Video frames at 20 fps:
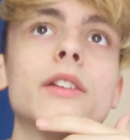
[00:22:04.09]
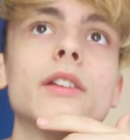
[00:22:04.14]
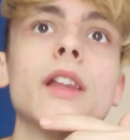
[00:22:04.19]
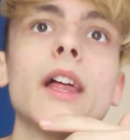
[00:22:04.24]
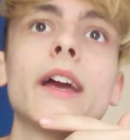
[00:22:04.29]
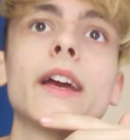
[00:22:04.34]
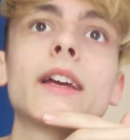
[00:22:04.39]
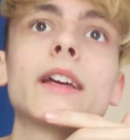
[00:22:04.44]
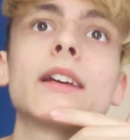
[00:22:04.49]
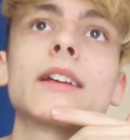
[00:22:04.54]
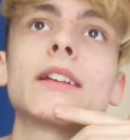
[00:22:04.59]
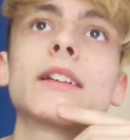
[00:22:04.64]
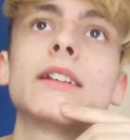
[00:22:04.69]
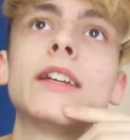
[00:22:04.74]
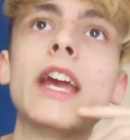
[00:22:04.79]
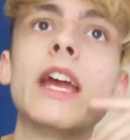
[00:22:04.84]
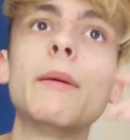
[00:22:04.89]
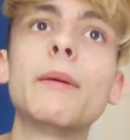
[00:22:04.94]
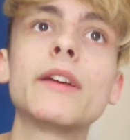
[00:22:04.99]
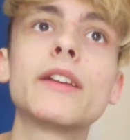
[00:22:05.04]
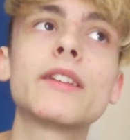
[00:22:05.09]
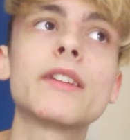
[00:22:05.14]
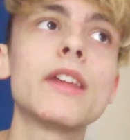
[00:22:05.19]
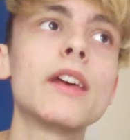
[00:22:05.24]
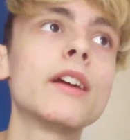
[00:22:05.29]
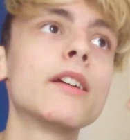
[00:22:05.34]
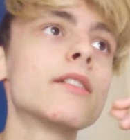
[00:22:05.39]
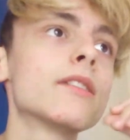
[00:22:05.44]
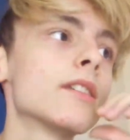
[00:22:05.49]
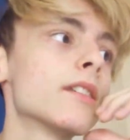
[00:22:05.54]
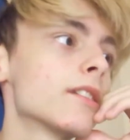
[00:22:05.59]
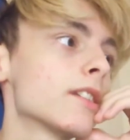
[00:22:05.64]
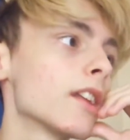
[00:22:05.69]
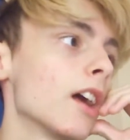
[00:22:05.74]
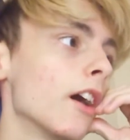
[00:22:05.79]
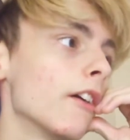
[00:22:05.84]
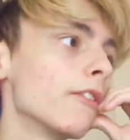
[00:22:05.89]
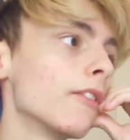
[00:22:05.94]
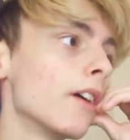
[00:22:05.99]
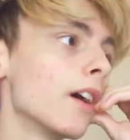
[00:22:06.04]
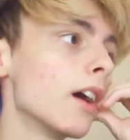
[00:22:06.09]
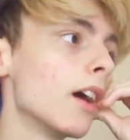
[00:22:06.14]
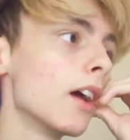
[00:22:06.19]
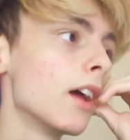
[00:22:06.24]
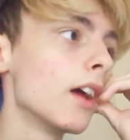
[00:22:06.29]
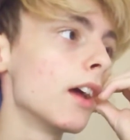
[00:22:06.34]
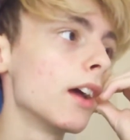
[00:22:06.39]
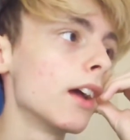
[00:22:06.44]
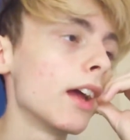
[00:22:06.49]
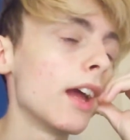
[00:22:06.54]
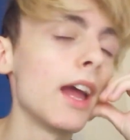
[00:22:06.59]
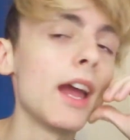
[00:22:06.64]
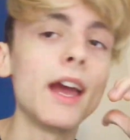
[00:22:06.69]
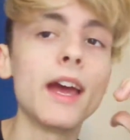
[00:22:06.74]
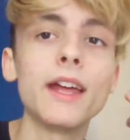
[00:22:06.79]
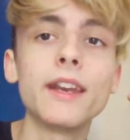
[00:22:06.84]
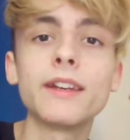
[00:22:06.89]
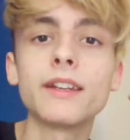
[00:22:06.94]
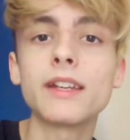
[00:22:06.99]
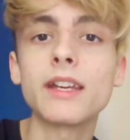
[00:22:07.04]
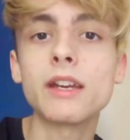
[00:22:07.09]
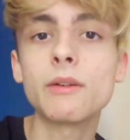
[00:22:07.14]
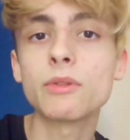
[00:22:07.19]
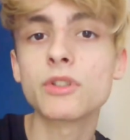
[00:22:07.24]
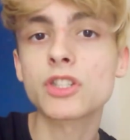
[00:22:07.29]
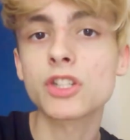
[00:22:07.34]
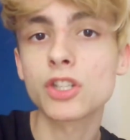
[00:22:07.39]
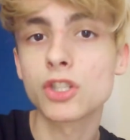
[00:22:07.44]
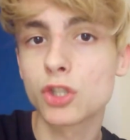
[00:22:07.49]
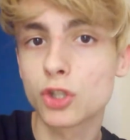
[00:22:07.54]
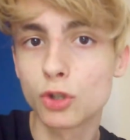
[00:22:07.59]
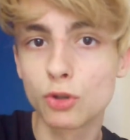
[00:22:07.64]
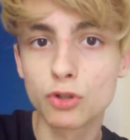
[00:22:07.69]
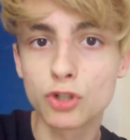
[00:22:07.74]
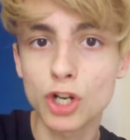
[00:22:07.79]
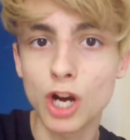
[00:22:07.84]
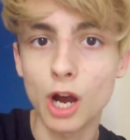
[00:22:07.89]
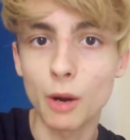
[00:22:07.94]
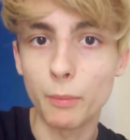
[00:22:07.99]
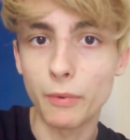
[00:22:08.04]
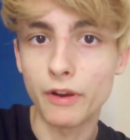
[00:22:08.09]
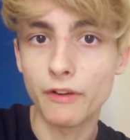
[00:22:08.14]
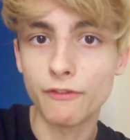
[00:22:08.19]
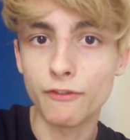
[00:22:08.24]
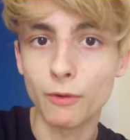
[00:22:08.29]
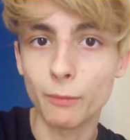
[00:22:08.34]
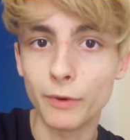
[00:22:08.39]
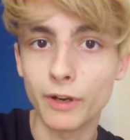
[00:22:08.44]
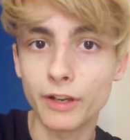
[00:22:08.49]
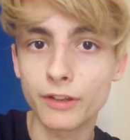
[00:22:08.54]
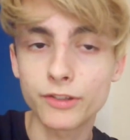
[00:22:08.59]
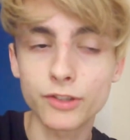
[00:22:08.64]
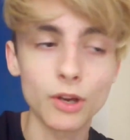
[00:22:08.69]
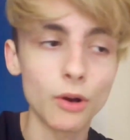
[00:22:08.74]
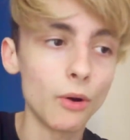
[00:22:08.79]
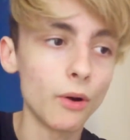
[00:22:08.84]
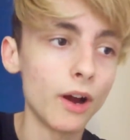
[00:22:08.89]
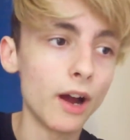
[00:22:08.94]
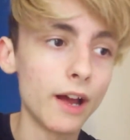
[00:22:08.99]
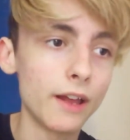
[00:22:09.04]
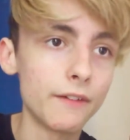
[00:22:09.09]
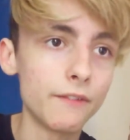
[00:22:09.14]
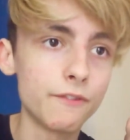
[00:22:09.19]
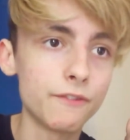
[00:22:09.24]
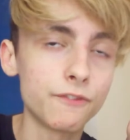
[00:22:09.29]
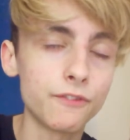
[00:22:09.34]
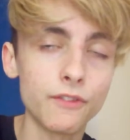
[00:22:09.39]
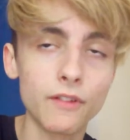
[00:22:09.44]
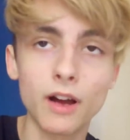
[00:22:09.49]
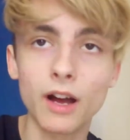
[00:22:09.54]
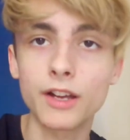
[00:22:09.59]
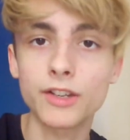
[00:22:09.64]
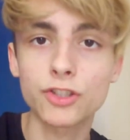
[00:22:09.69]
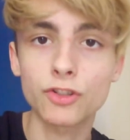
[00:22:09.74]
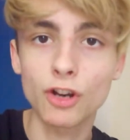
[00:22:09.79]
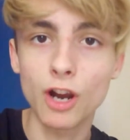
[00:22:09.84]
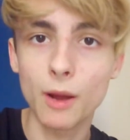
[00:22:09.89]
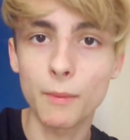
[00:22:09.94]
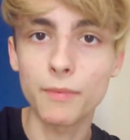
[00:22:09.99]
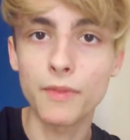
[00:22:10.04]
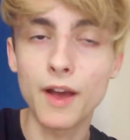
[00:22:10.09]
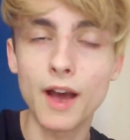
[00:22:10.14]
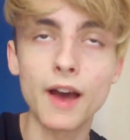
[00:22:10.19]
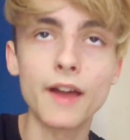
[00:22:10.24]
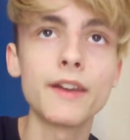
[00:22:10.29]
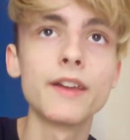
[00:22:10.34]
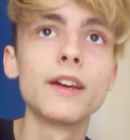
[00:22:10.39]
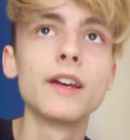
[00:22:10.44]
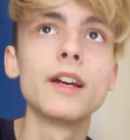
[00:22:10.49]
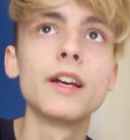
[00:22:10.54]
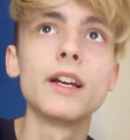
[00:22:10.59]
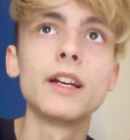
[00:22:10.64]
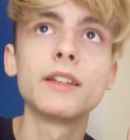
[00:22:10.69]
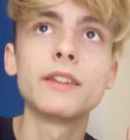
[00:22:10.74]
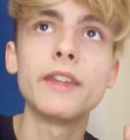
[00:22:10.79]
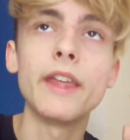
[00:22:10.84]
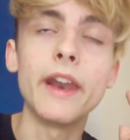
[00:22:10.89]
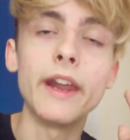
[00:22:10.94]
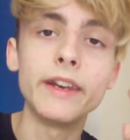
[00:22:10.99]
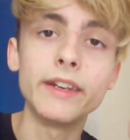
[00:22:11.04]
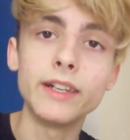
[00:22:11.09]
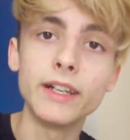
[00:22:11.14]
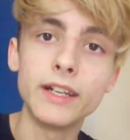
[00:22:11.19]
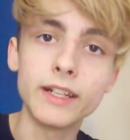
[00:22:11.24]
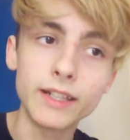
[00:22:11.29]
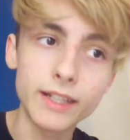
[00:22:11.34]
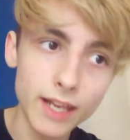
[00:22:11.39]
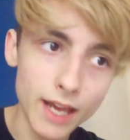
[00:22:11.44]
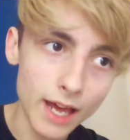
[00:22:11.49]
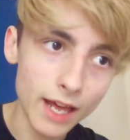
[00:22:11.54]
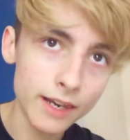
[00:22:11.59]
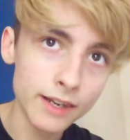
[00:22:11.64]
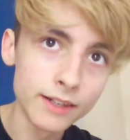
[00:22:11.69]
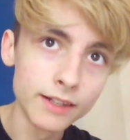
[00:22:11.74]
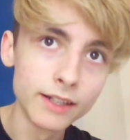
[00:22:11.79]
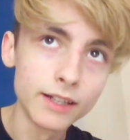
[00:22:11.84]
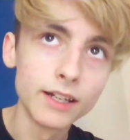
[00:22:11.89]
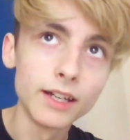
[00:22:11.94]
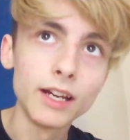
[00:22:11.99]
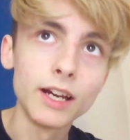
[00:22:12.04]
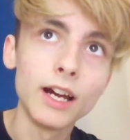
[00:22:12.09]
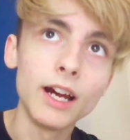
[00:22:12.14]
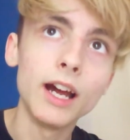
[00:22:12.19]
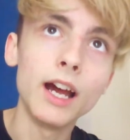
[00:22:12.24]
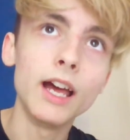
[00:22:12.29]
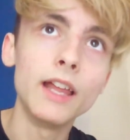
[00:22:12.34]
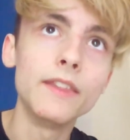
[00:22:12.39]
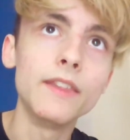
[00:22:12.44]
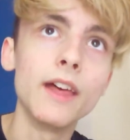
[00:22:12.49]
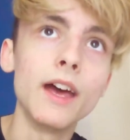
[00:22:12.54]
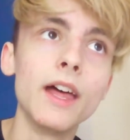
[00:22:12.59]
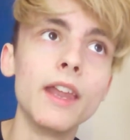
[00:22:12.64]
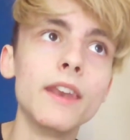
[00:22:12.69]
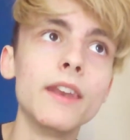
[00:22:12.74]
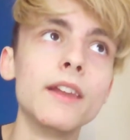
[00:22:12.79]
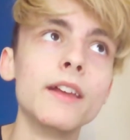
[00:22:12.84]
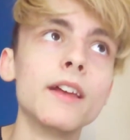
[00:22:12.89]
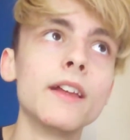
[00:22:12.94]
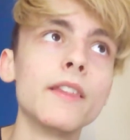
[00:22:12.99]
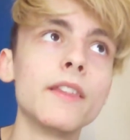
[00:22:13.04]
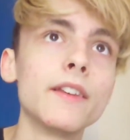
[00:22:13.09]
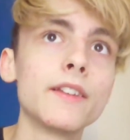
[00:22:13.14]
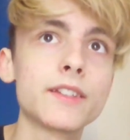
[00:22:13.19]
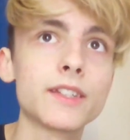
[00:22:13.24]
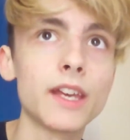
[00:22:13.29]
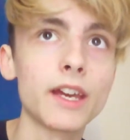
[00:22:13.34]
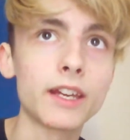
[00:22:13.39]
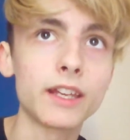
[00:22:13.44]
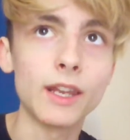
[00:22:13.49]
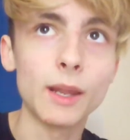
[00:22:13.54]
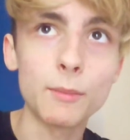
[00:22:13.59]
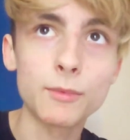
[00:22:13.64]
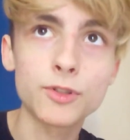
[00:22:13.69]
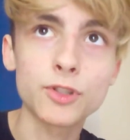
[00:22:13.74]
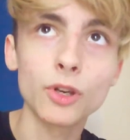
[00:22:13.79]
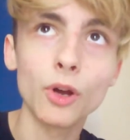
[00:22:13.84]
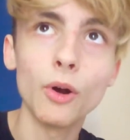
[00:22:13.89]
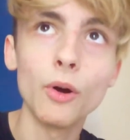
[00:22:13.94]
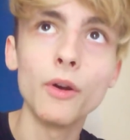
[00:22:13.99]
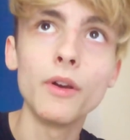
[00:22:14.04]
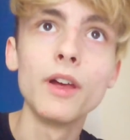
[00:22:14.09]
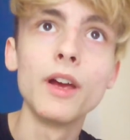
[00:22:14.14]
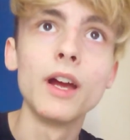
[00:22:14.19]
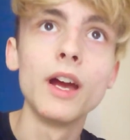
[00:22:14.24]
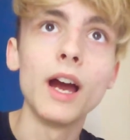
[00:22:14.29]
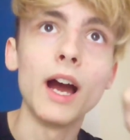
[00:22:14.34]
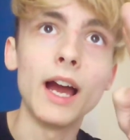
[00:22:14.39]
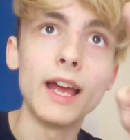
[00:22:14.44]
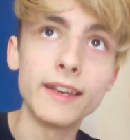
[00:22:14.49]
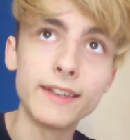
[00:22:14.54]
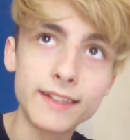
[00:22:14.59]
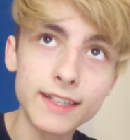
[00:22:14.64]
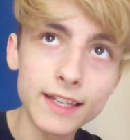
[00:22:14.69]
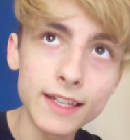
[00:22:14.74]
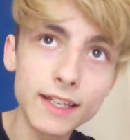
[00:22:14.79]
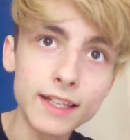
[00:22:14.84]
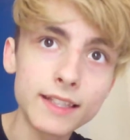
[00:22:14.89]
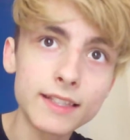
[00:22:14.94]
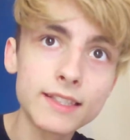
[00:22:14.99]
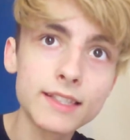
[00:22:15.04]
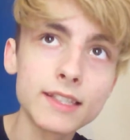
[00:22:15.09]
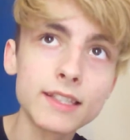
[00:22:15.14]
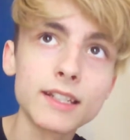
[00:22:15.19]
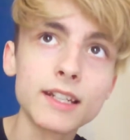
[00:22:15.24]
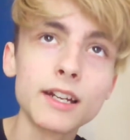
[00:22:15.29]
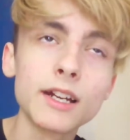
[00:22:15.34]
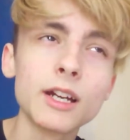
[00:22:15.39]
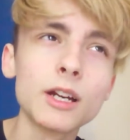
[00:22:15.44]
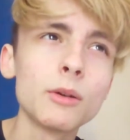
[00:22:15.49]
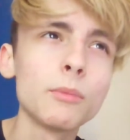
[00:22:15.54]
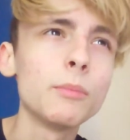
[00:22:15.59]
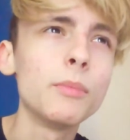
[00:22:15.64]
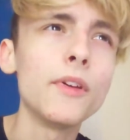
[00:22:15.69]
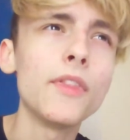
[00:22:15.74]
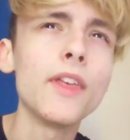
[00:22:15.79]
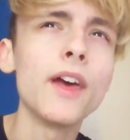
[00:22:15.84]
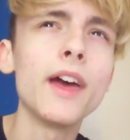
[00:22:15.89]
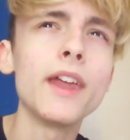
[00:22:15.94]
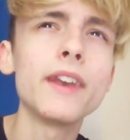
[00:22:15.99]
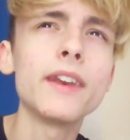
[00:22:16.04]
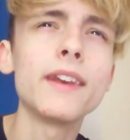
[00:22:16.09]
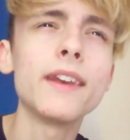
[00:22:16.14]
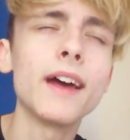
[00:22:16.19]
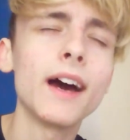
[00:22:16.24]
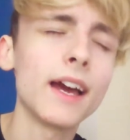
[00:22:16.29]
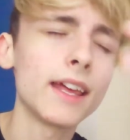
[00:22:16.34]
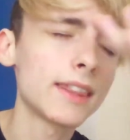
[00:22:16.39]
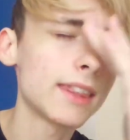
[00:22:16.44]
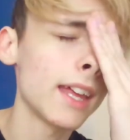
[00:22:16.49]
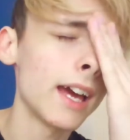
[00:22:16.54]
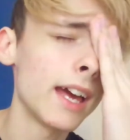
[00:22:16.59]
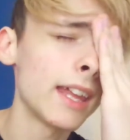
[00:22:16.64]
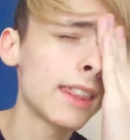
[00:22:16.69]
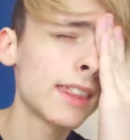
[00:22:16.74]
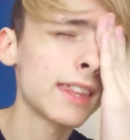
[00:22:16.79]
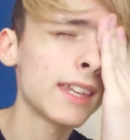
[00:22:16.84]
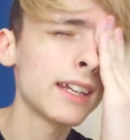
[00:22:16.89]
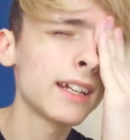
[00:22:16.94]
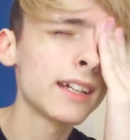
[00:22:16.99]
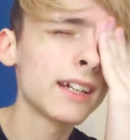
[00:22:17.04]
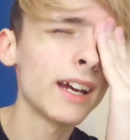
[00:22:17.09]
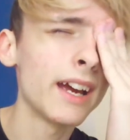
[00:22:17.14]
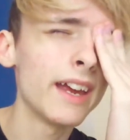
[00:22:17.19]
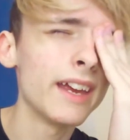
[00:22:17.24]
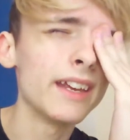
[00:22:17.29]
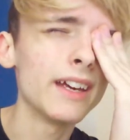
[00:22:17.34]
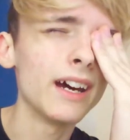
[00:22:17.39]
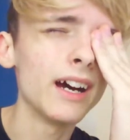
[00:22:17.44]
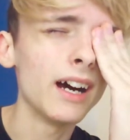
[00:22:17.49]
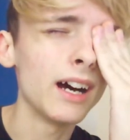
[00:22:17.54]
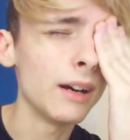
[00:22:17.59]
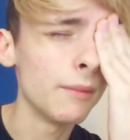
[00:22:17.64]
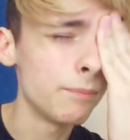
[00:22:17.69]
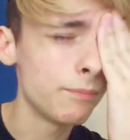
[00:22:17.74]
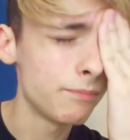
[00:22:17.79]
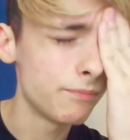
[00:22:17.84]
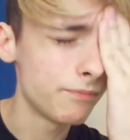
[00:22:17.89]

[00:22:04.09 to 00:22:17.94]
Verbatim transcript: like gaming things and stuff. And it was just too choppy for me, so I scrapped that. Then I did it again, and then the second episode I did it, but then I think I